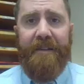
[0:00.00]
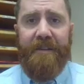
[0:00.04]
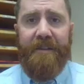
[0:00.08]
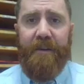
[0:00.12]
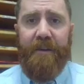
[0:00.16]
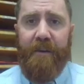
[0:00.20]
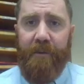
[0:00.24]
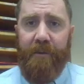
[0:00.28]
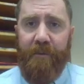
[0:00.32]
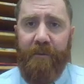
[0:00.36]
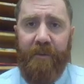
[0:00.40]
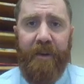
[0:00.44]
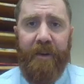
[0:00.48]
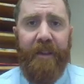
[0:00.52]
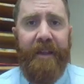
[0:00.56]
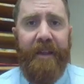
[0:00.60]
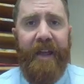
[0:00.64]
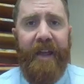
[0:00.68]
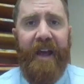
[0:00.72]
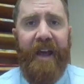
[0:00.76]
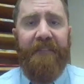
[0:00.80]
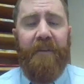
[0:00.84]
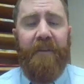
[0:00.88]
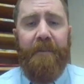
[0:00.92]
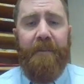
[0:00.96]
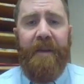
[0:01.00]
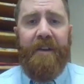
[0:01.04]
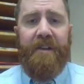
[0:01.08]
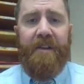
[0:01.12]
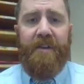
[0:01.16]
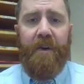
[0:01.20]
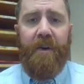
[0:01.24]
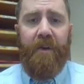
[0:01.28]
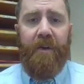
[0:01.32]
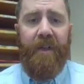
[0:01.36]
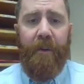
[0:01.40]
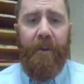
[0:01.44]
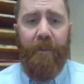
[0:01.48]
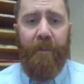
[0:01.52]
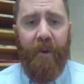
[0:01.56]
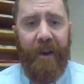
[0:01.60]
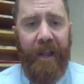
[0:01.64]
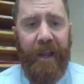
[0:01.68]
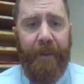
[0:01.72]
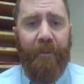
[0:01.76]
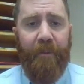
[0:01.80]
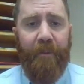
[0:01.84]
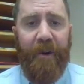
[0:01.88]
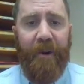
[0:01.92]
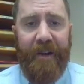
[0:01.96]
us. So you really have to make sure that we're
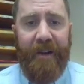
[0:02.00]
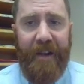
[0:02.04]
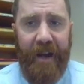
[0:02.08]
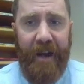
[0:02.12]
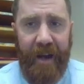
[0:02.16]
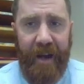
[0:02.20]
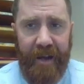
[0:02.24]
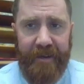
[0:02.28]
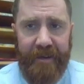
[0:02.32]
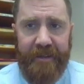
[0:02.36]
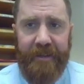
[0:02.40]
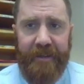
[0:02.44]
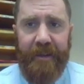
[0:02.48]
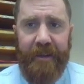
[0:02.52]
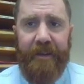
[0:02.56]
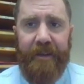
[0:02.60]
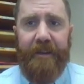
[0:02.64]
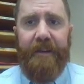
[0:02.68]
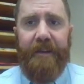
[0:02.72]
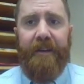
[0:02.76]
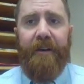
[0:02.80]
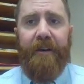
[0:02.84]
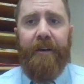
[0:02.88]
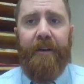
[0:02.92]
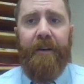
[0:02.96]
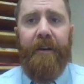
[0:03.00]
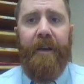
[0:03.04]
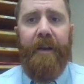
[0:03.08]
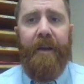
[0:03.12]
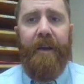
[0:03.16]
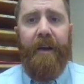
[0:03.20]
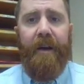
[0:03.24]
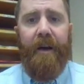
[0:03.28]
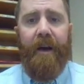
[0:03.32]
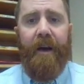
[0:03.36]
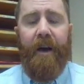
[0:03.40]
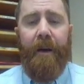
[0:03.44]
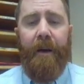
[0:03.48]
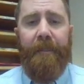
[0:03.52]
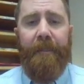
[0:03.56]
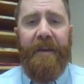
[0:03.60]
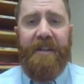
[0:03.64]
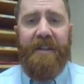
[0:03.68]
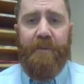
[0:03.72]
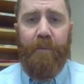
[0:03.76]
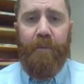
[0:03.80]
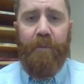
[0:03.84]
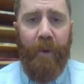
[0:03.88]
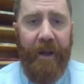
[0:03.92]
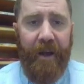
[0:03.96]
hammering content here,
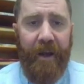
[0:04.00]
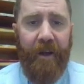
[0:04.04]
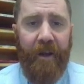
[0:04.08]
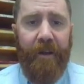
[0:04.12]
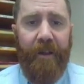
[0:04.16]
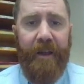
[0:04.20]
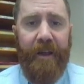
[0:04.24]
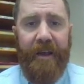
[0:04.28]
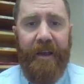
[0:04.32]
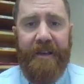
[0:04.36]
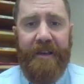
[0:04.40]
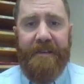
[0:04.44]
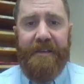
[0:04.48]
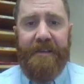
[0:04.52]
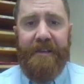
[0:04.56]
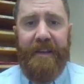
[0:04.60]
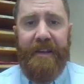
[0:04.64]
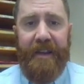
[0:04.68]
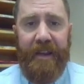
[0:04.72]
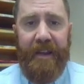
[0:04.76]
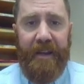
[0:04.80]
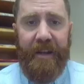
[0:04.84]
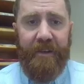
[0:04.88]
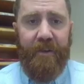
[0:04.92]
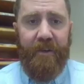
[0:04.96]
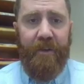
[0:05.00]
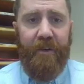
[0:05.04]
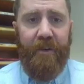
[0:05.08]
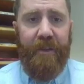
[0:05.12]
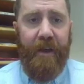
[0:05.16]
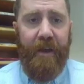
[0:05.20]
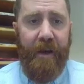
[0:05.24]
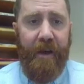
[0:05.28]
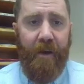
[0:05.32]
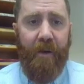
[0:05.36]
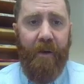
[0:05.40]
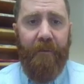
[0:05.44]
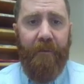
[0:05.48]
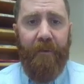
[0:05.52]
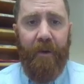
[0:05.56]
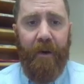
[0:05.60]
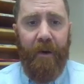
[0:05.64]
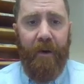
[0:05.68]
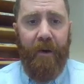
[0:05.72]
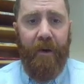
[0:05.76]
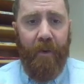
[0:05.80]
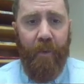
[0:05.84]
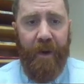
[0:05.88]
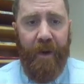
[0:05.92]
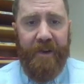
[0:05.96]
as well as linking it to that
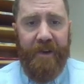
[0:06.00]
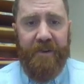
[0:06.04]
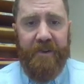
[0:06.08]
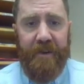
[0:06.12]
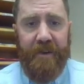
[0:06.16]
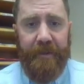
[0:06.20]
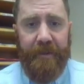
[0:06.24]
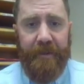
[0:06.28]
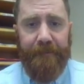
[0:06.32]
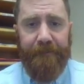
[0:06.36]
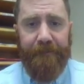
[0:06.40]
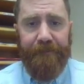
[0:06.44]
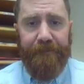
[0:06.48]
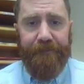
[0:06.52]
overall question.